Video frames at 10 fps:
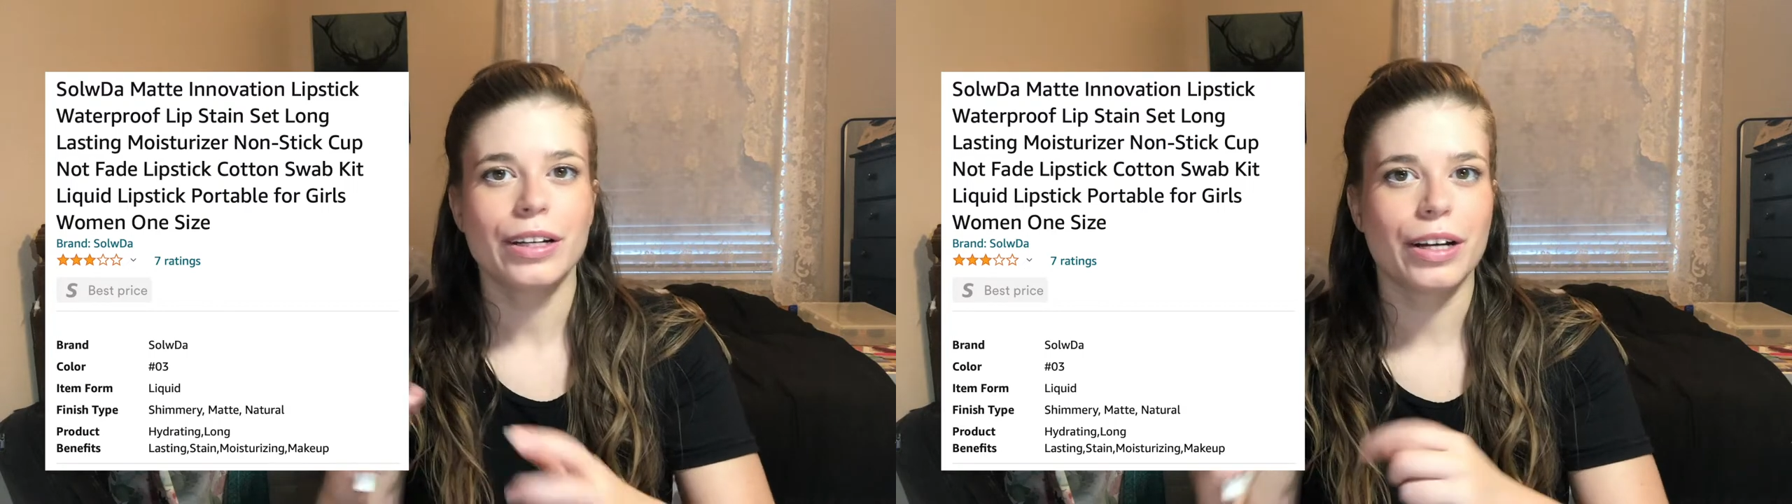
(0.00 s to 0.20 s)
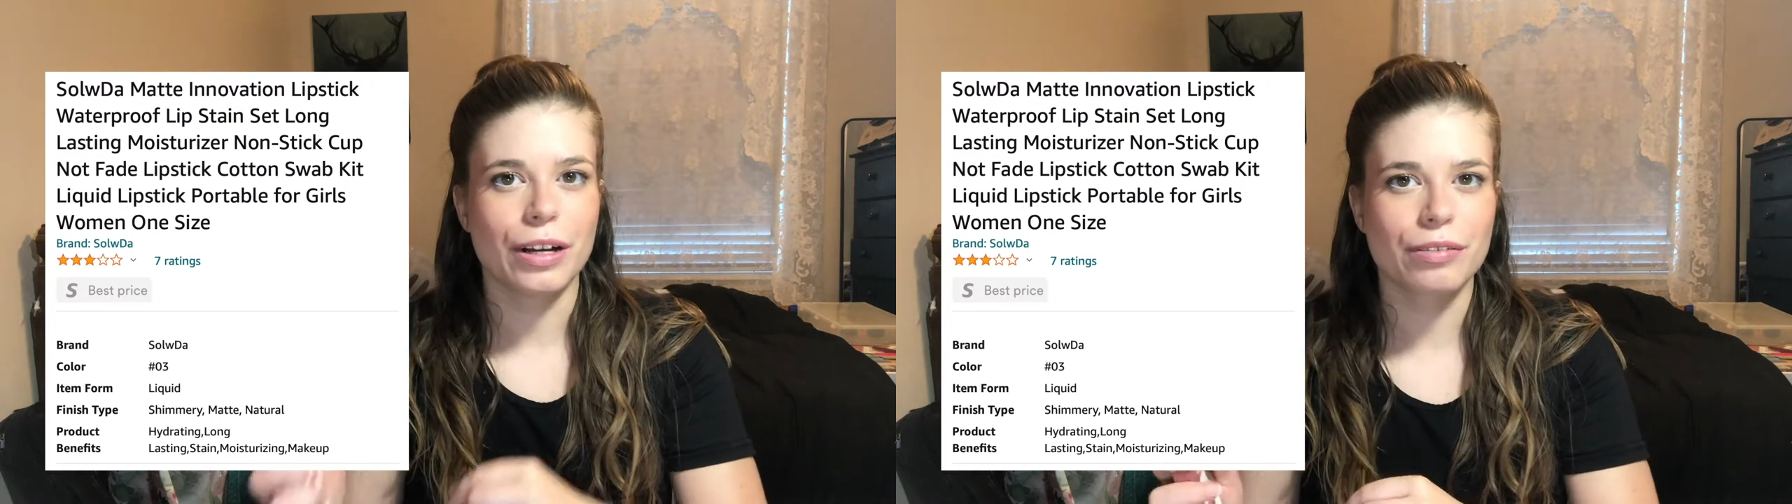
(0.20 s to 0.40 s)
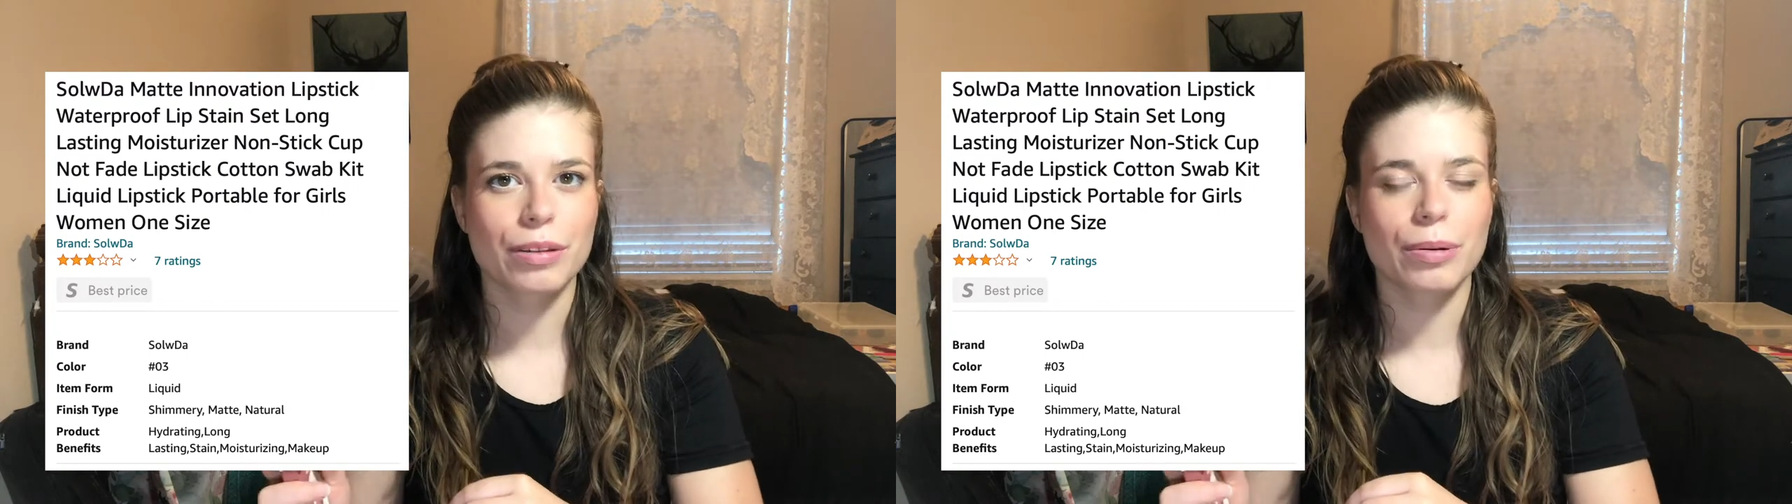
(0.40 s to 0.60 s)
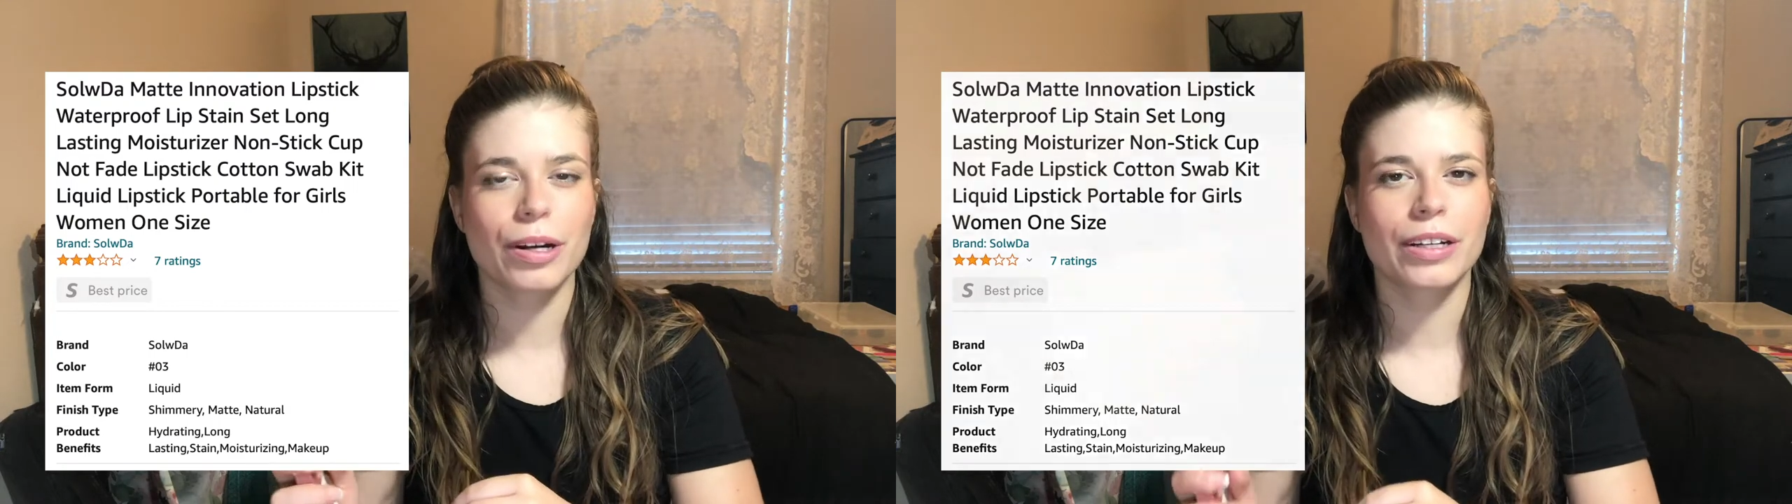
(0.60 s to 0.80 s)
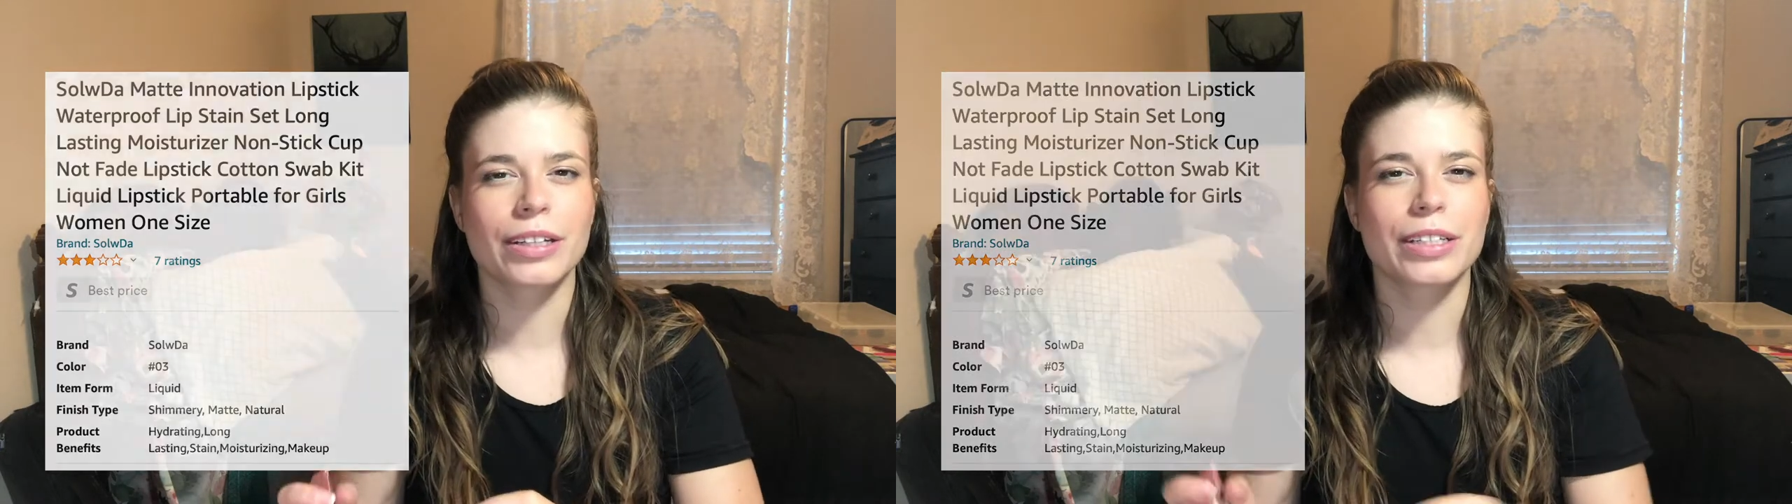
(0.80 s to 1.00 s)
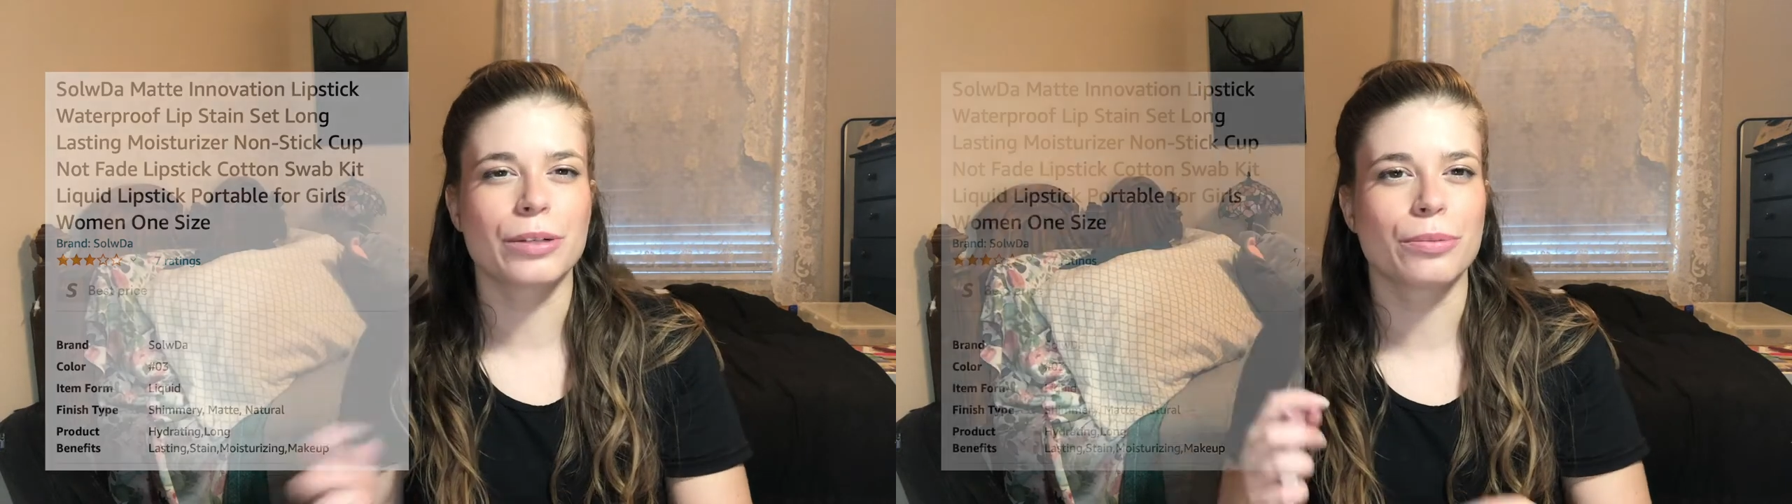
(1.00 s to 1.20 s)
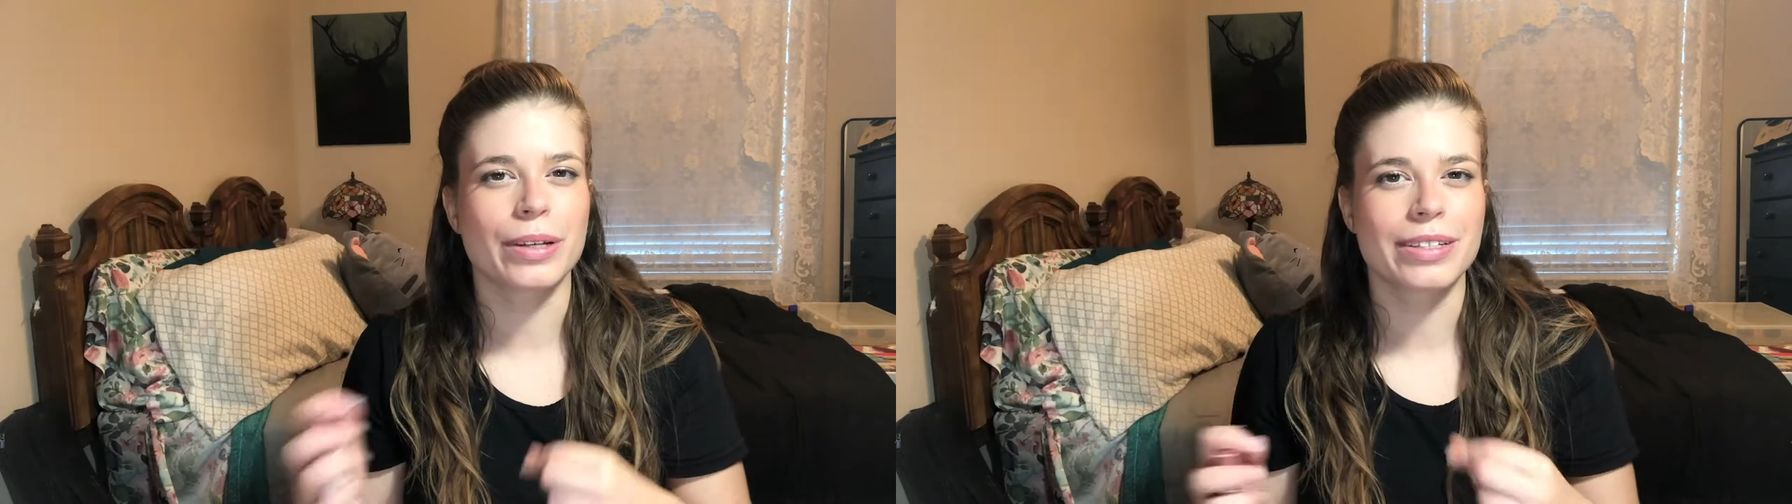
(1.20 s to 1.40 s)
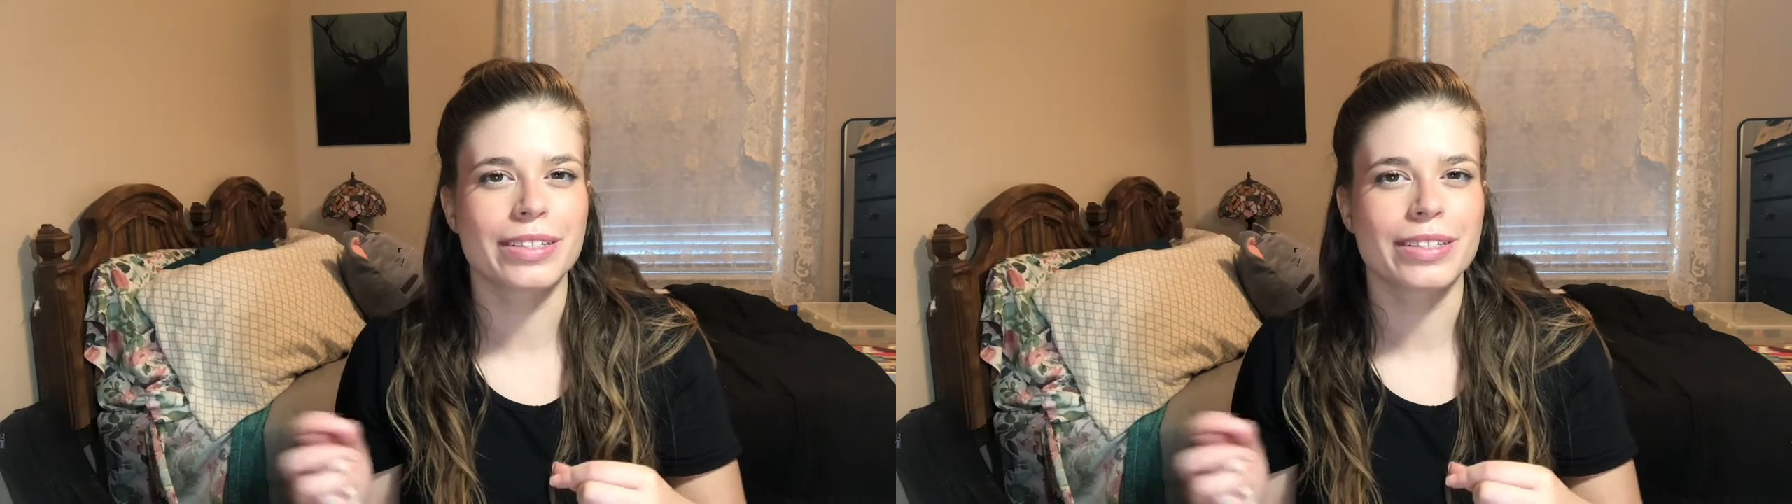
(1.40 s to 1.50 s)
of the product, it reads